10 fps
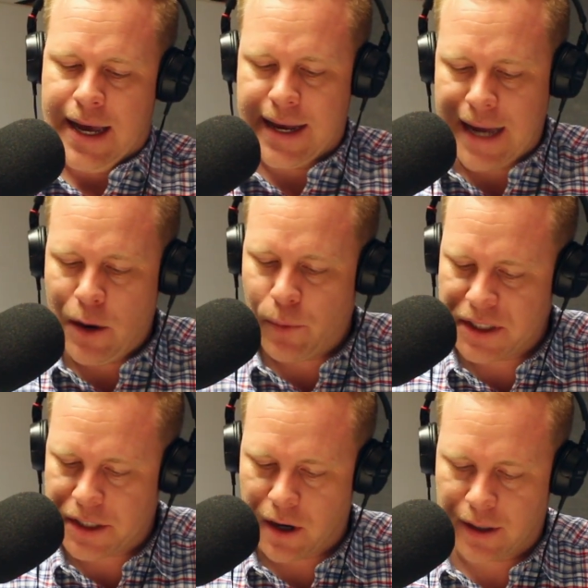And now what
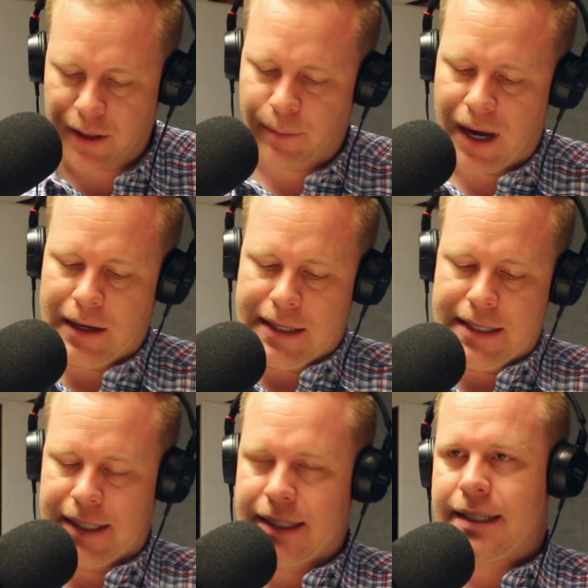he's talking about
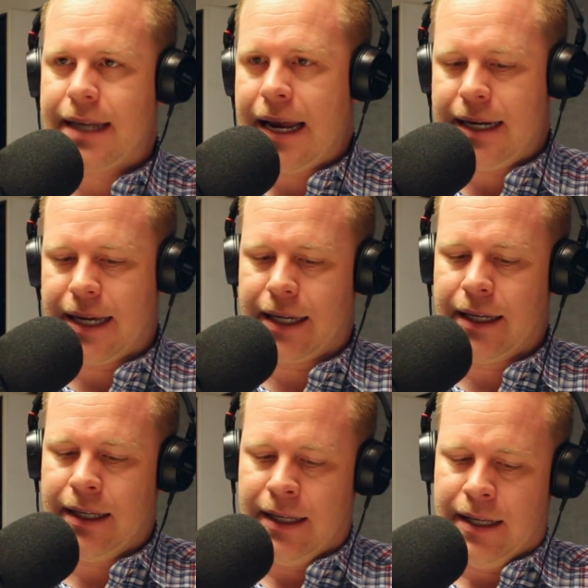is
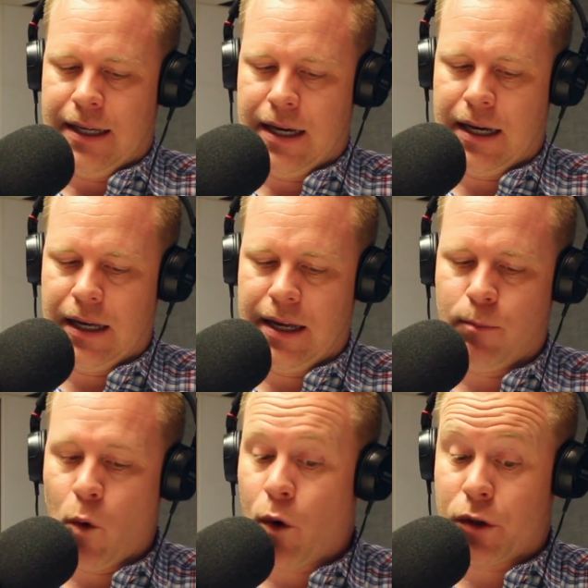extending uh, a
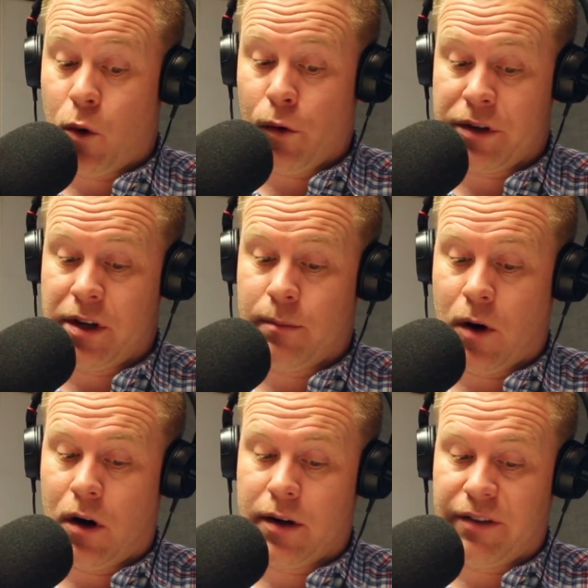moratorium
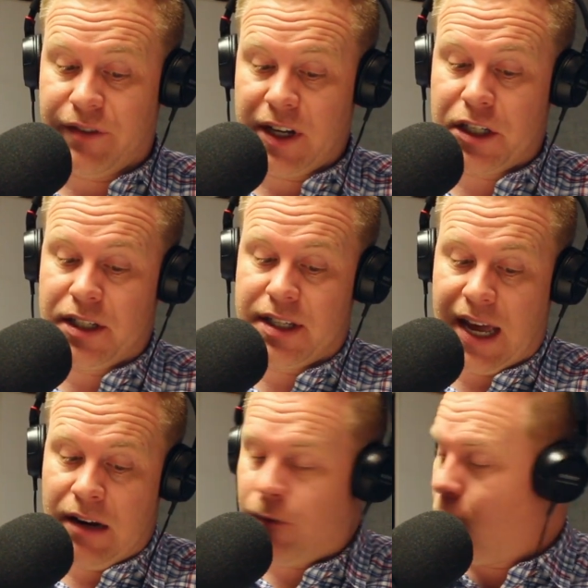on evictions
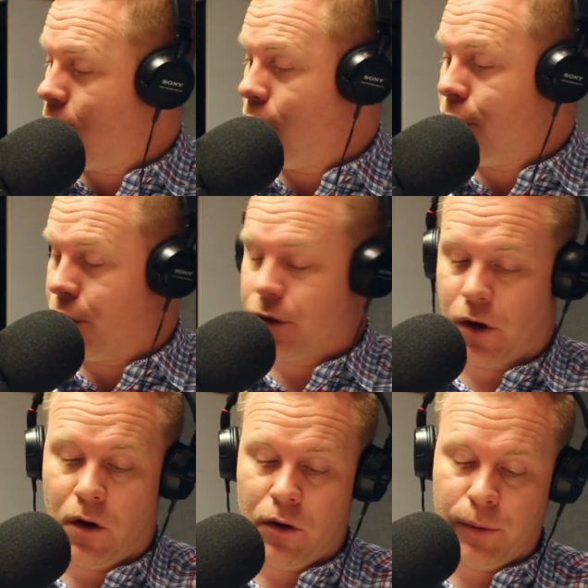and foreclosures
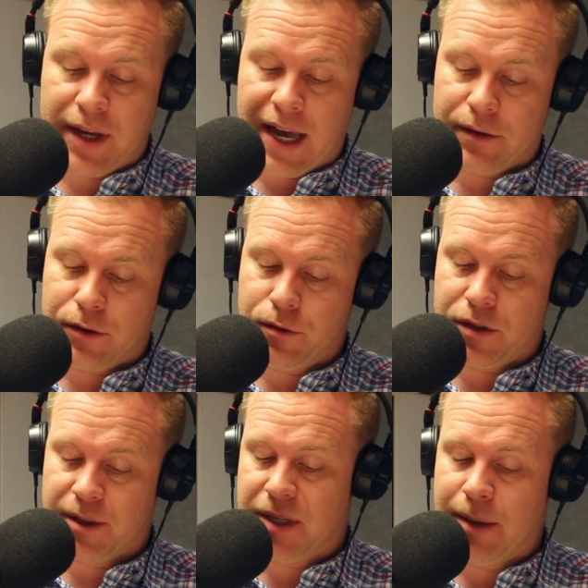all the way out to
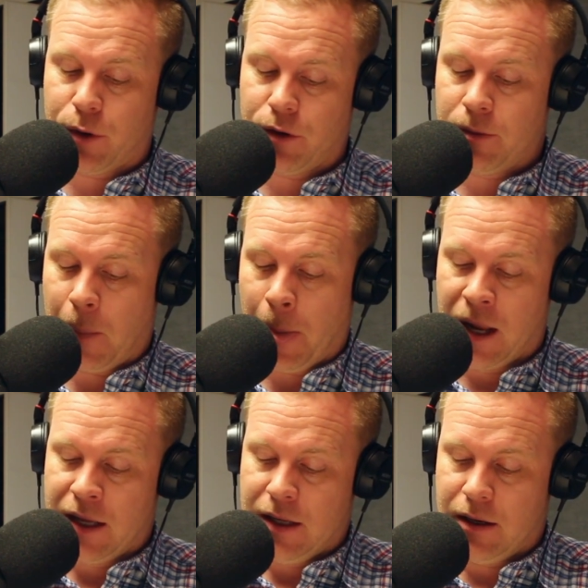September
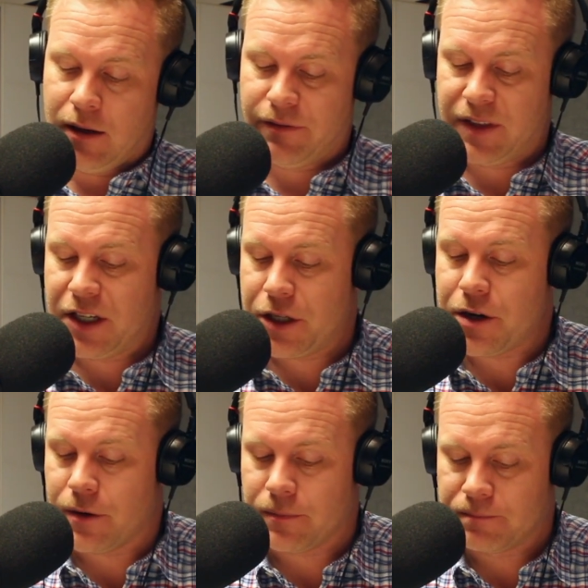of this
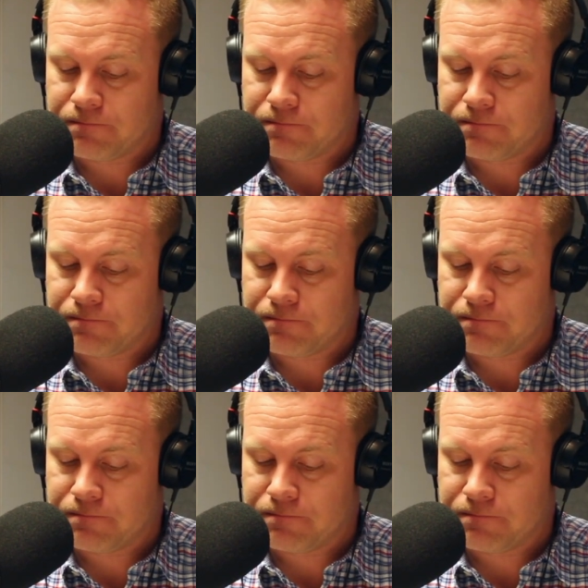year.